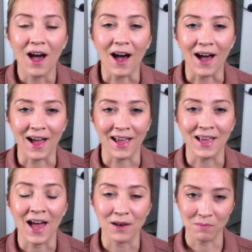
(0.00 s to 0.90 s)
I
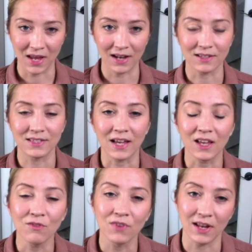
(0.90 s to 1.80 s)
had made a
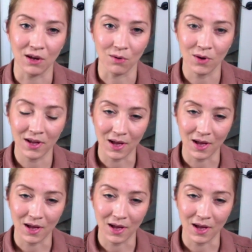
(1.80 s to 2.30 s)
second video